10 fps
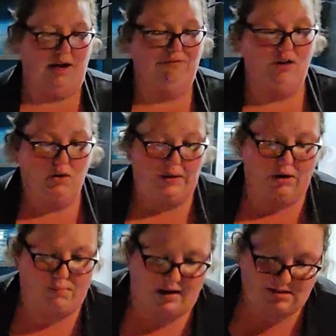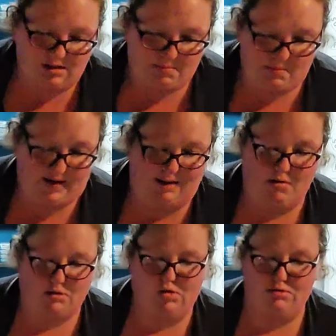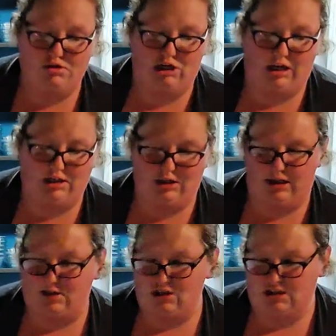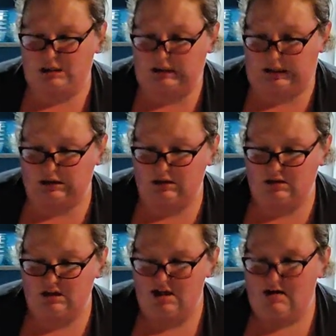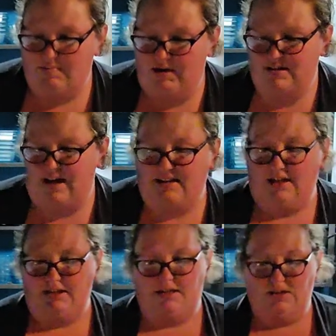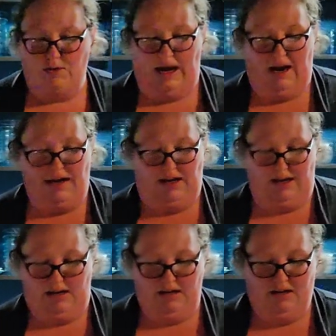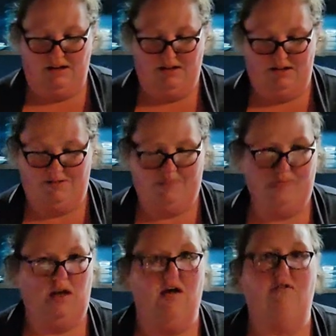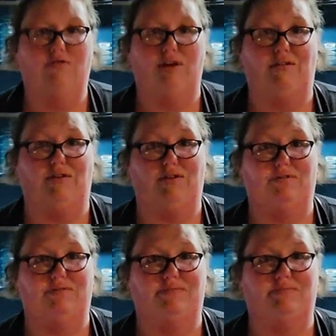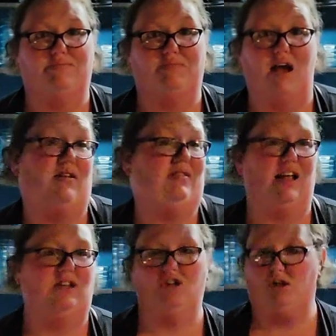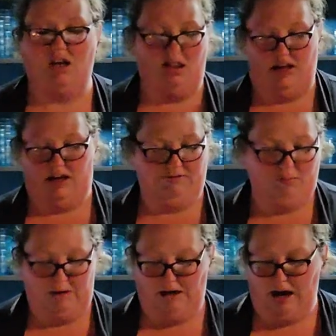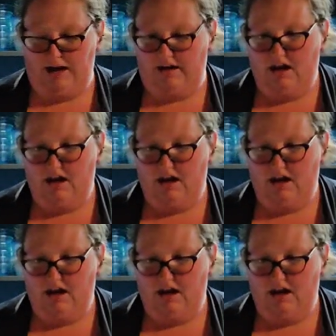following a recipe, but I'm also changing it just a little because I like to add in flavor. It's just a thing for me. I